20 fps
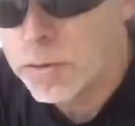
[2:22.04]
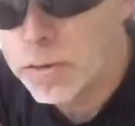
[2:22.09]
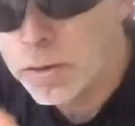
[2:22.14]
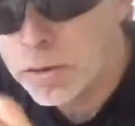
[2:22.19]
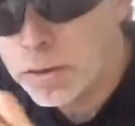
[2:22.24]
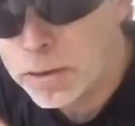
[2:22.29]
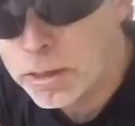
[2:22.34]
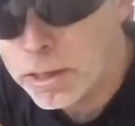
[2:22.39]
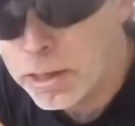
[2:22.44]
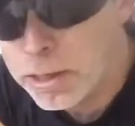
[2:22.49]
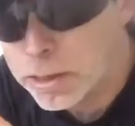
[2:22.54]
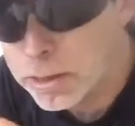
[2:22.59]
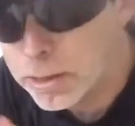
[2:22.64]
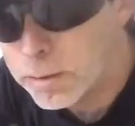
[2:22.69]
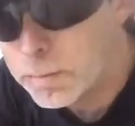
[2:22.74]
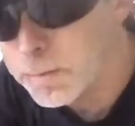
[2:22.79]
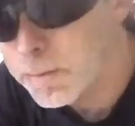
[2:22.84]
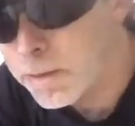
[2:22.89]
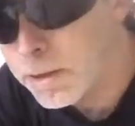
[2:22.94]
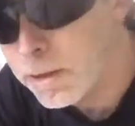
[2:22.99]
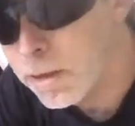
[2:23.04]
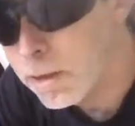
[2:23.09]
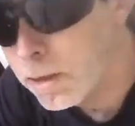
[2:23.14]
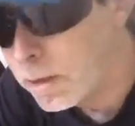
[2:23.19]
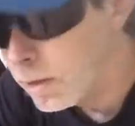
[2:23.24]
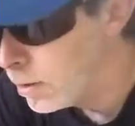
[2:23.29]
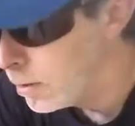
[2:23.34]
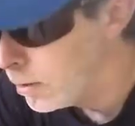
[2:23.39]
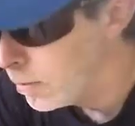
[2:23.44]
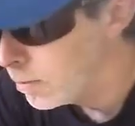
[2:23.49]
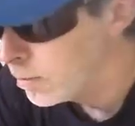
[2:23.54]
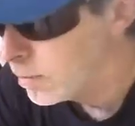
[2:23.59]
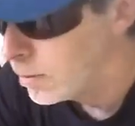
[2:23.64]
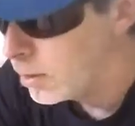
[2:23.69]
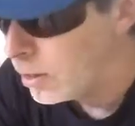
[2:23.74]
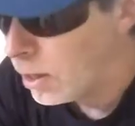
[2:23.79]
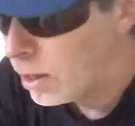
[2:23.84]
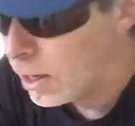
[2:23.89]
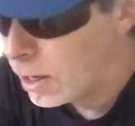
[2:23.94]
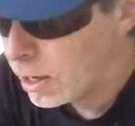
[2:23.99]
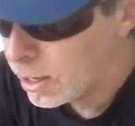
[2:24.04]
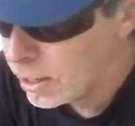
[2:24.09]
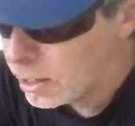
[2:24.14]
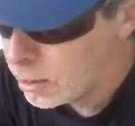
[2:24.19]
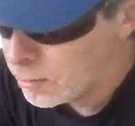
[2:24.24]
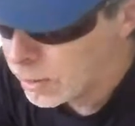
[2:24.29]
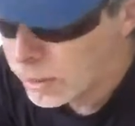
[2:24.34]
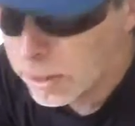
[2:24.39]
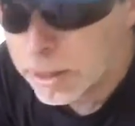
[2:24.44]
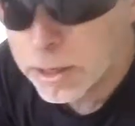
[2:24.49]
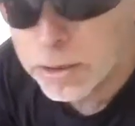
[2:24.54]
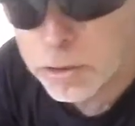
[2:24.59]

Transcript: and cleaned it. Anybody can